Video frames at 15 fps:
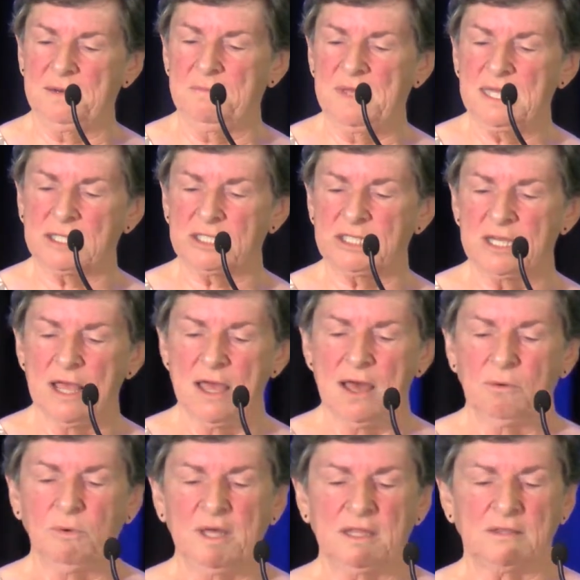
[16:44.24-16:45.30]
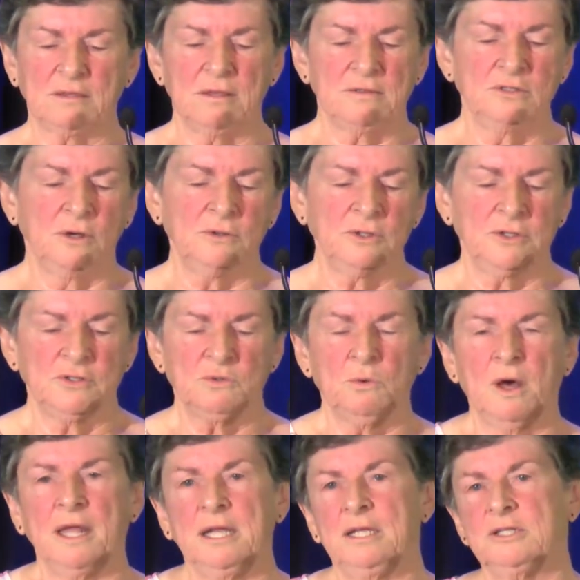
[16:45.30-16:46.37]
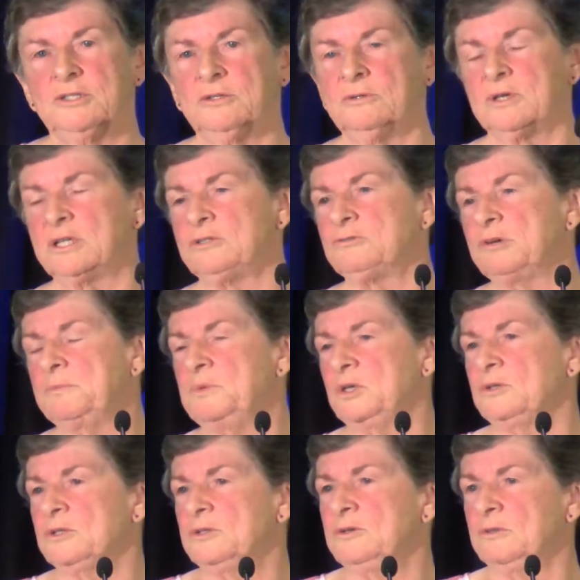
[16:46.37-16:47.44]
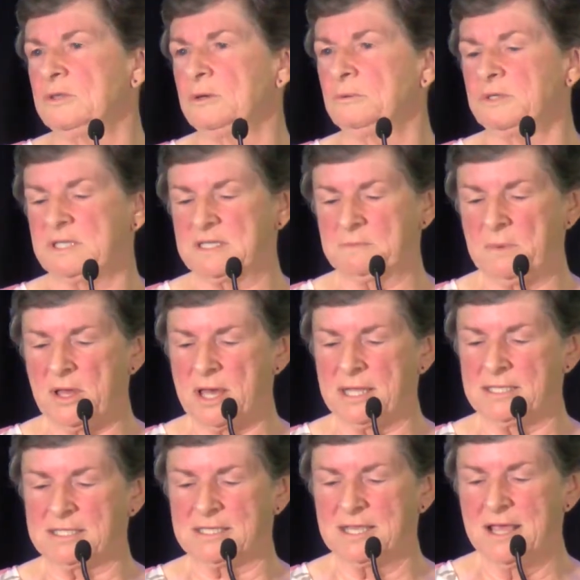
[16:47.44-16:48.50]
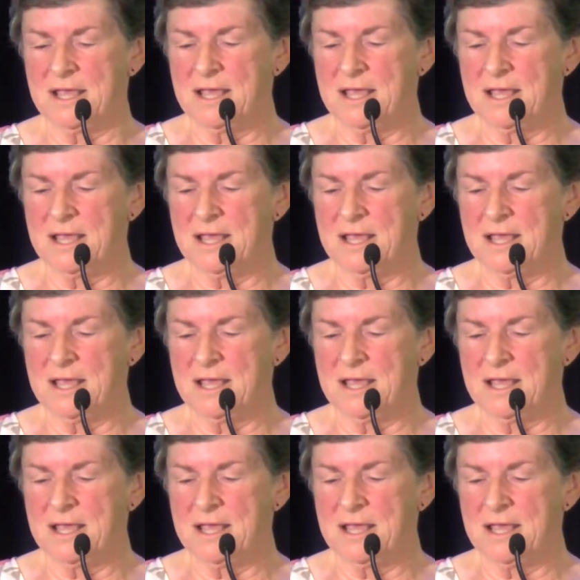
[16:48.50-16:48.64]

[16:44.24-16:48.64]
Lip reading: Mitch with donors wanting to contribute to the response,